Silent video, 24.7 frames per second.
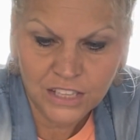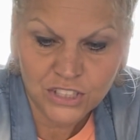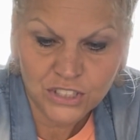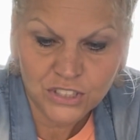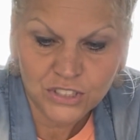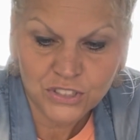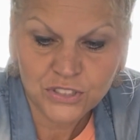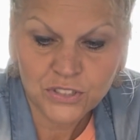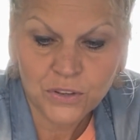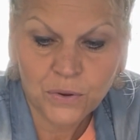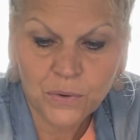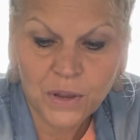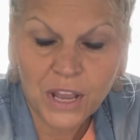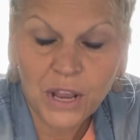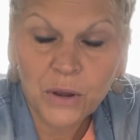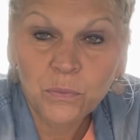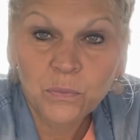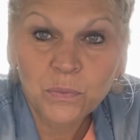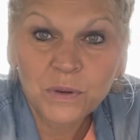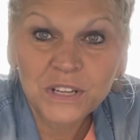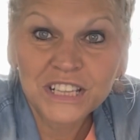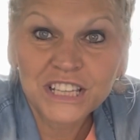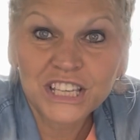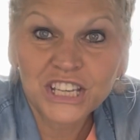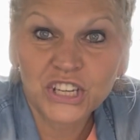So a
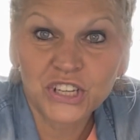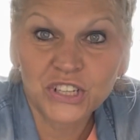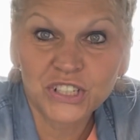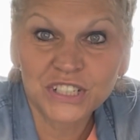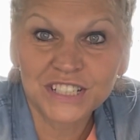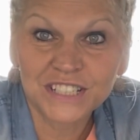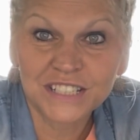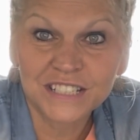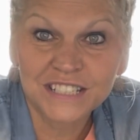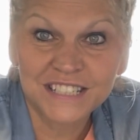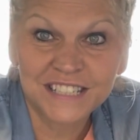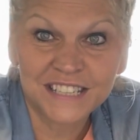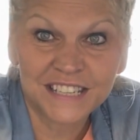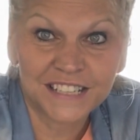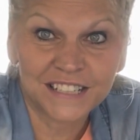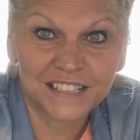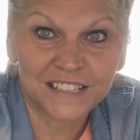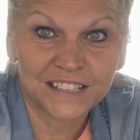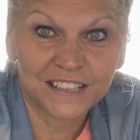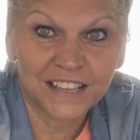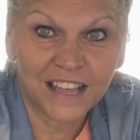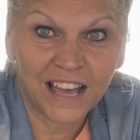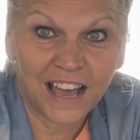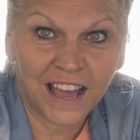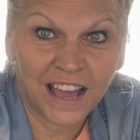really good
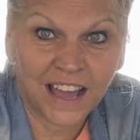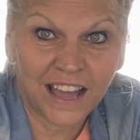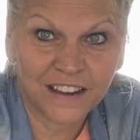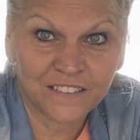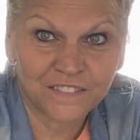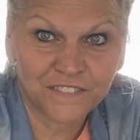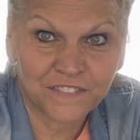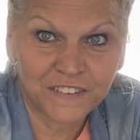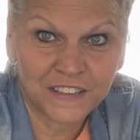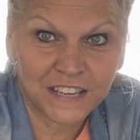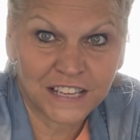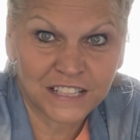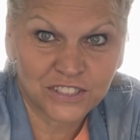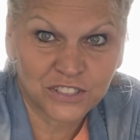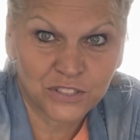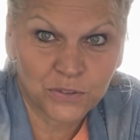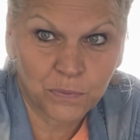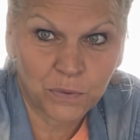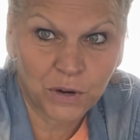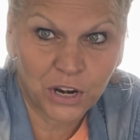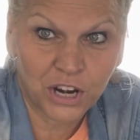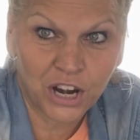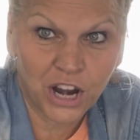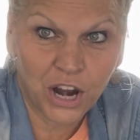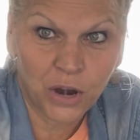deal on
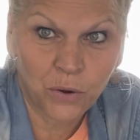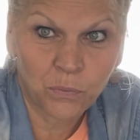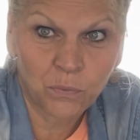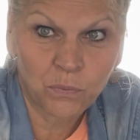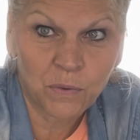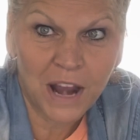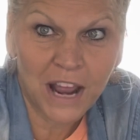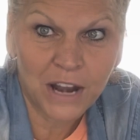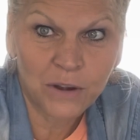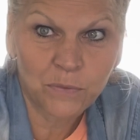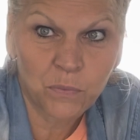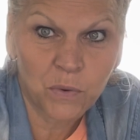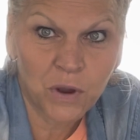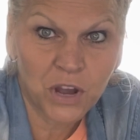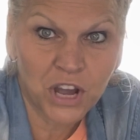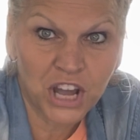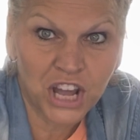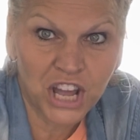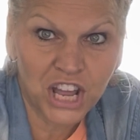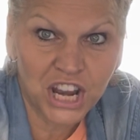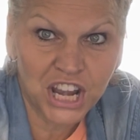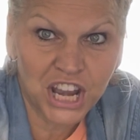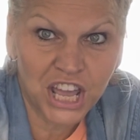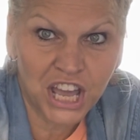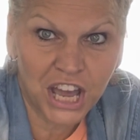Fiestaware. A red
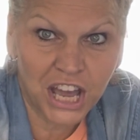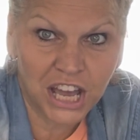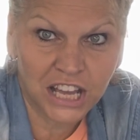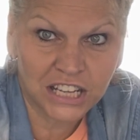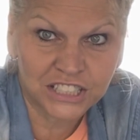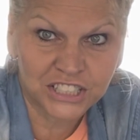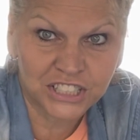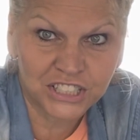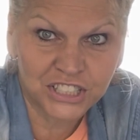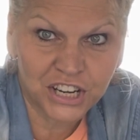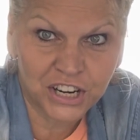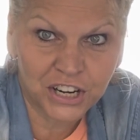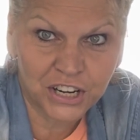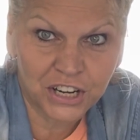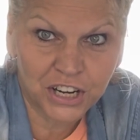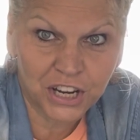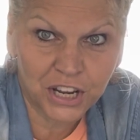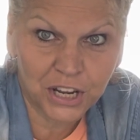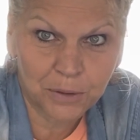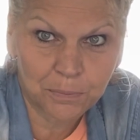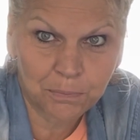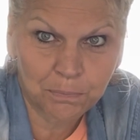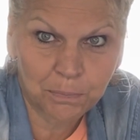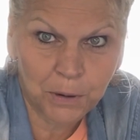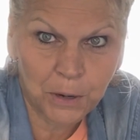one, a dark
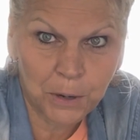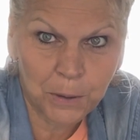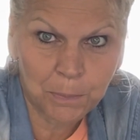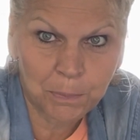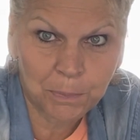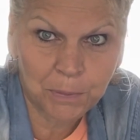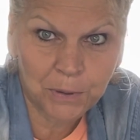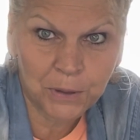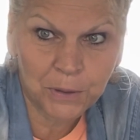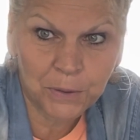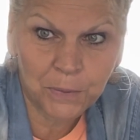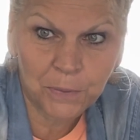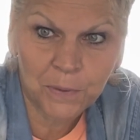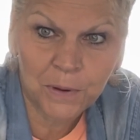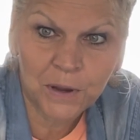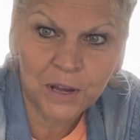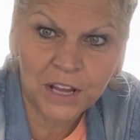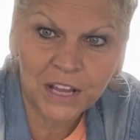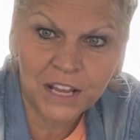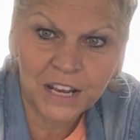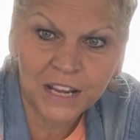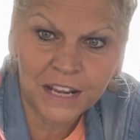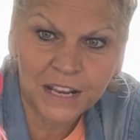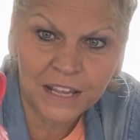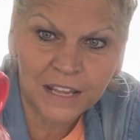purple
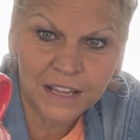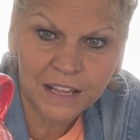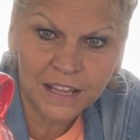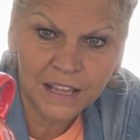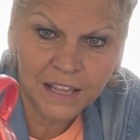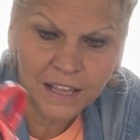one,